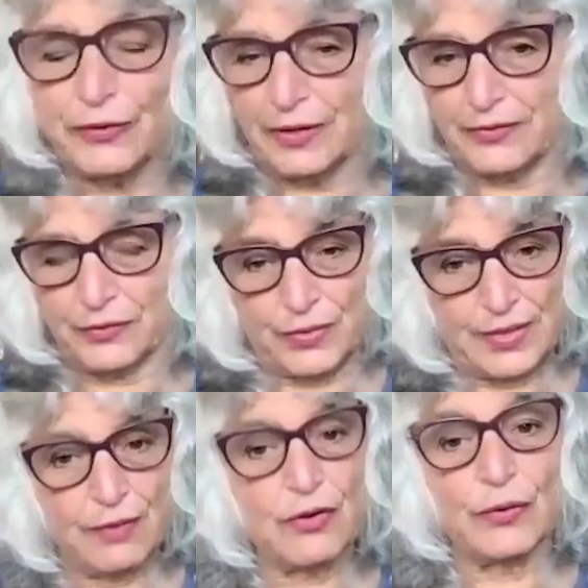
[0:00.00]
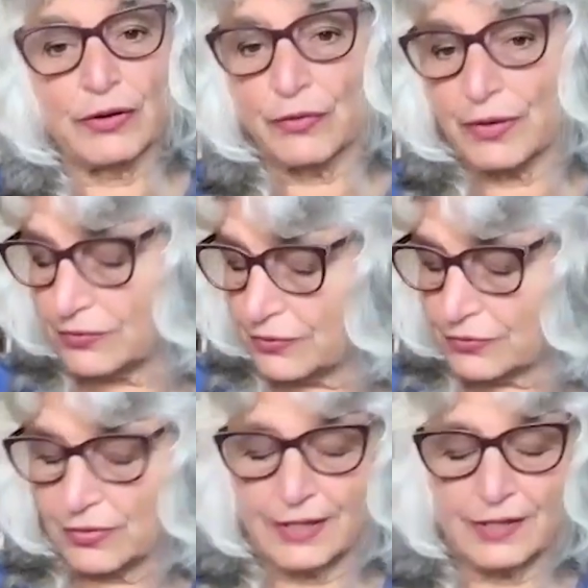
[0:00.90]
or another, without going crazy or
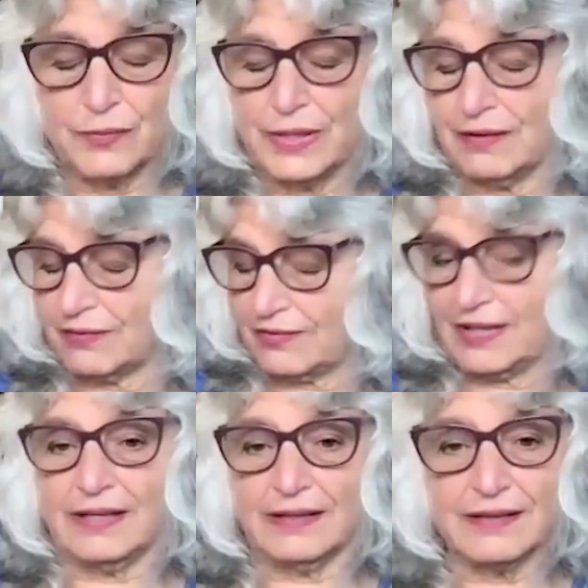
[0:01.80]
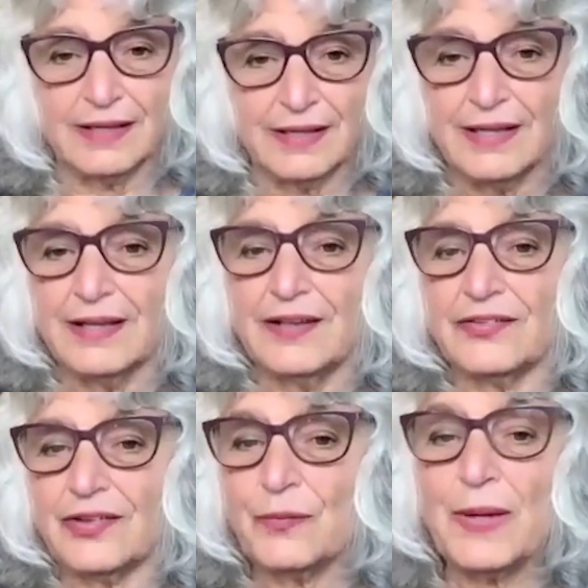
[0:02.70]
trying to be a saint,
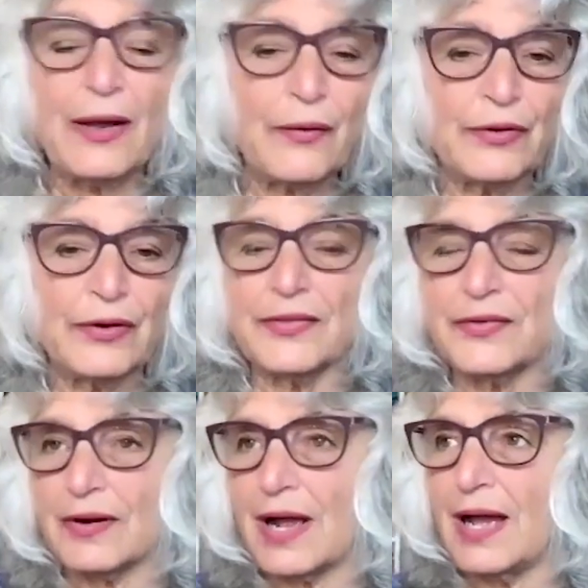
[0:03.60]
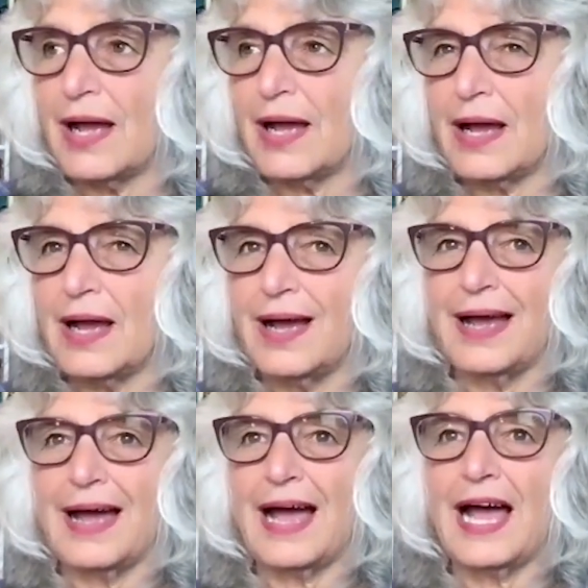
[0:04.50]
somehow or another,
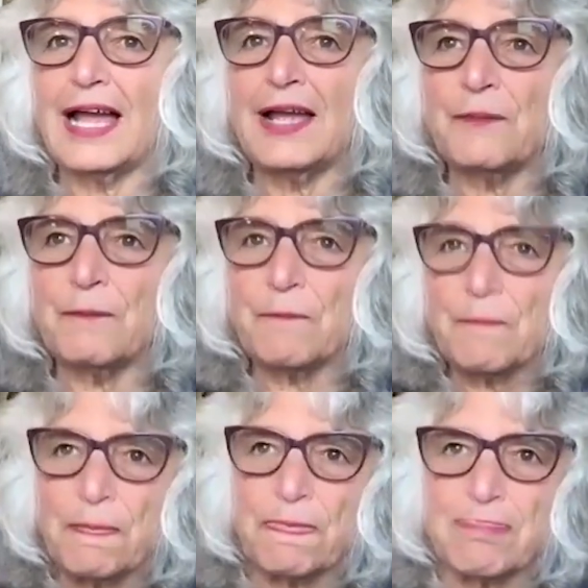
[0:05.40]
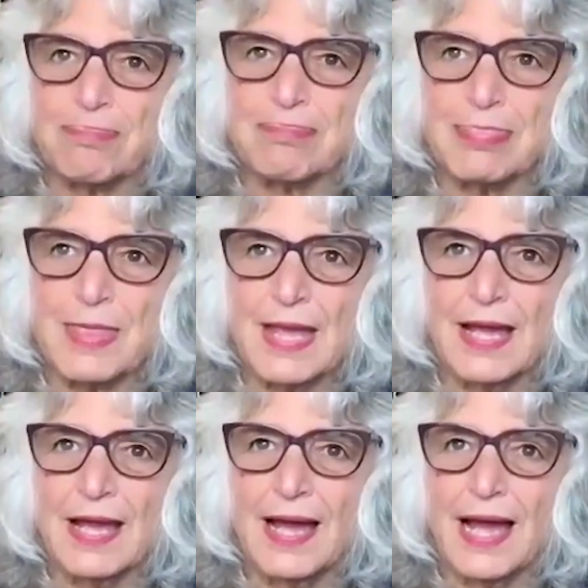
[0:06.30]
I'm
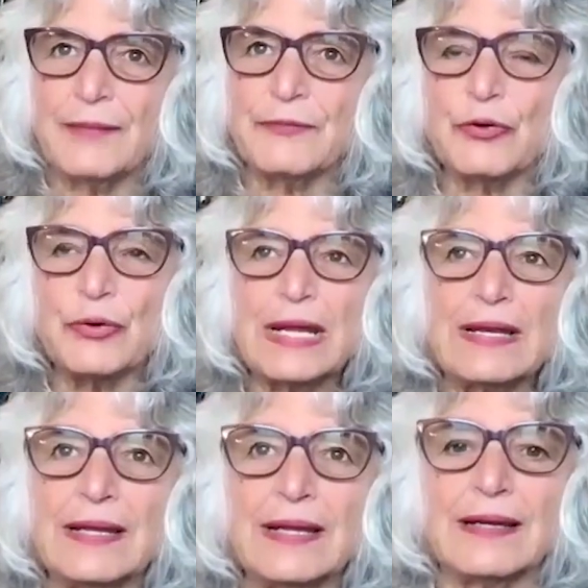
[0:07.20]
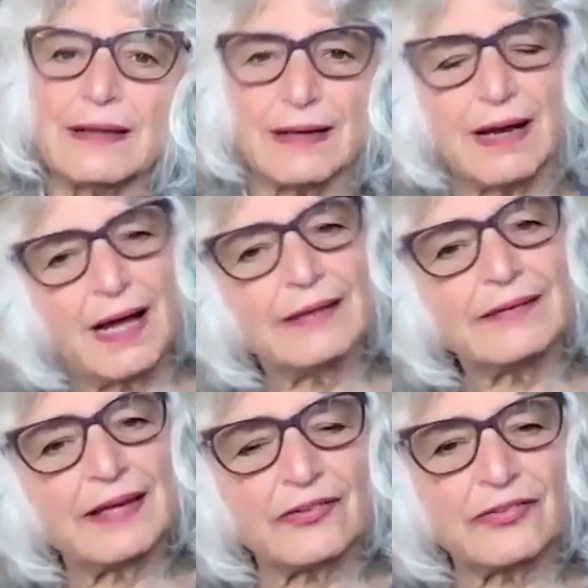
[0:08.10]
creating in a
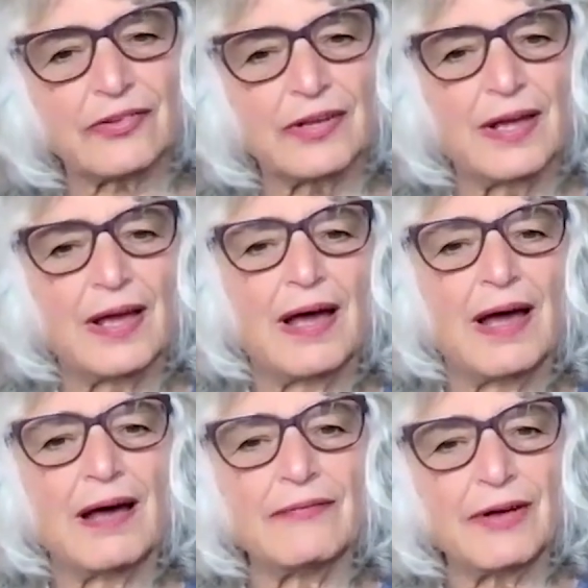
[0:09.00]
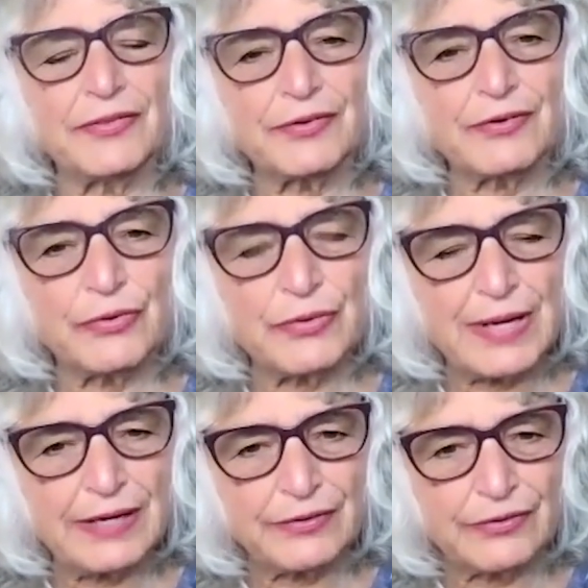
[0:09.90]
context of other
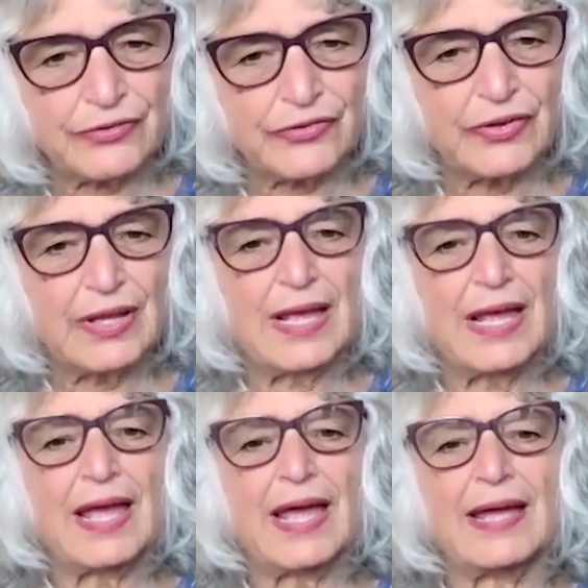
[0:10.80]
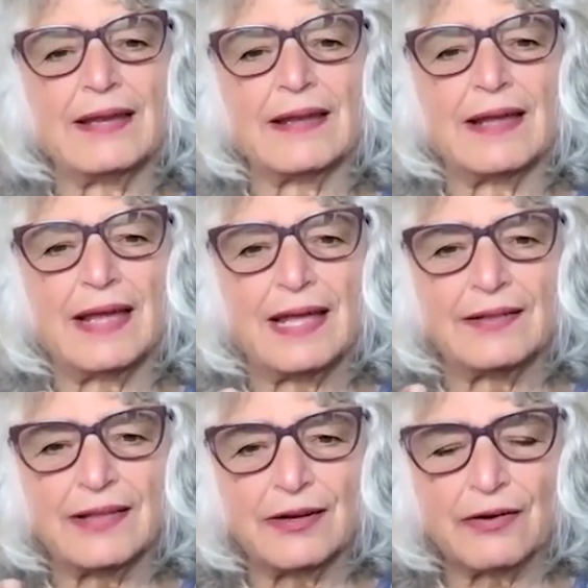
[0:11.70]
creators, and
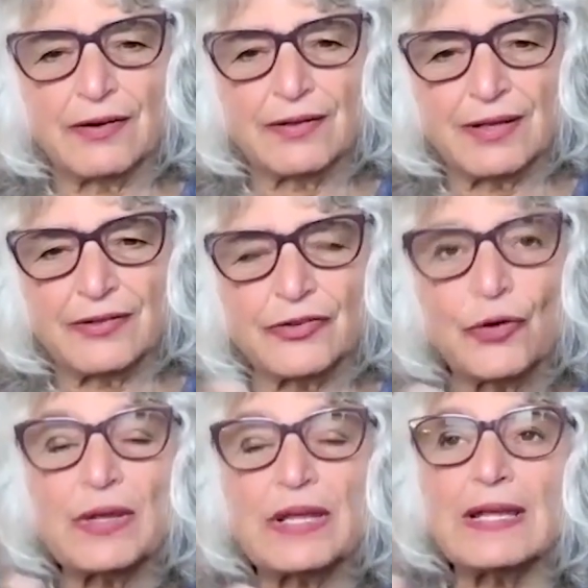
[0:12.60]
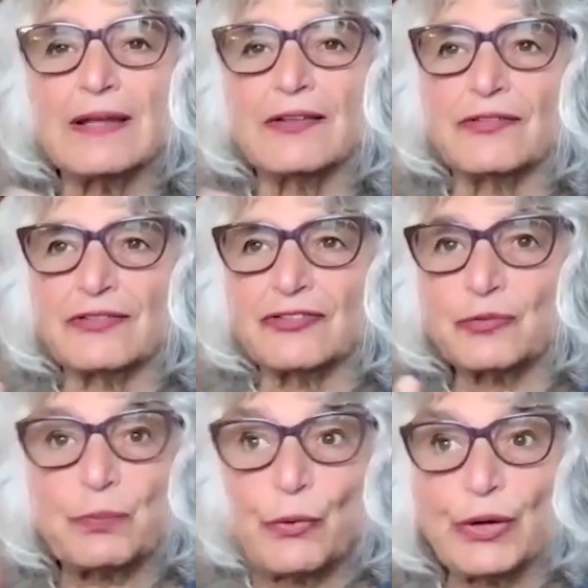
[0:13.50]
they're, so
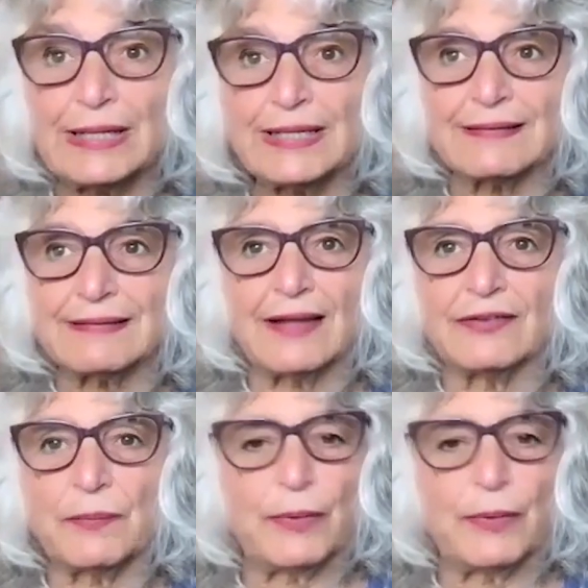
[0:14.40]
just boiling it down to